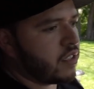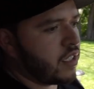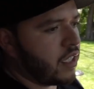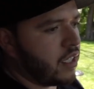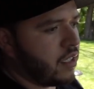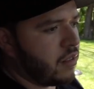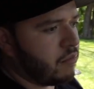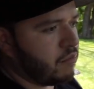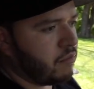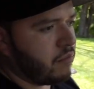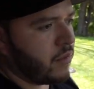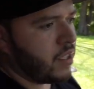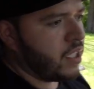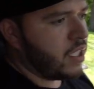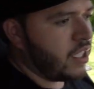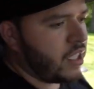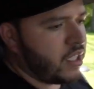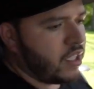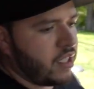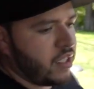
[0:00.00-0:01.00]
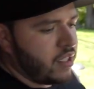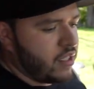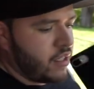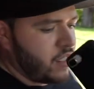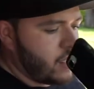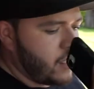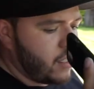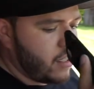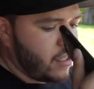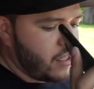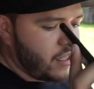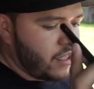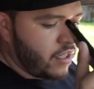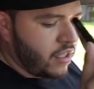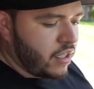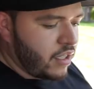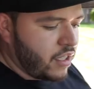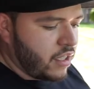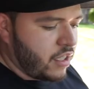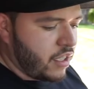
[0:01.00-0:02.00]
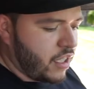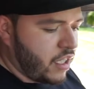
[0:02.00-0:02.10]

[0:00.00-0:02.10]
20 pounds and it peaks at 22.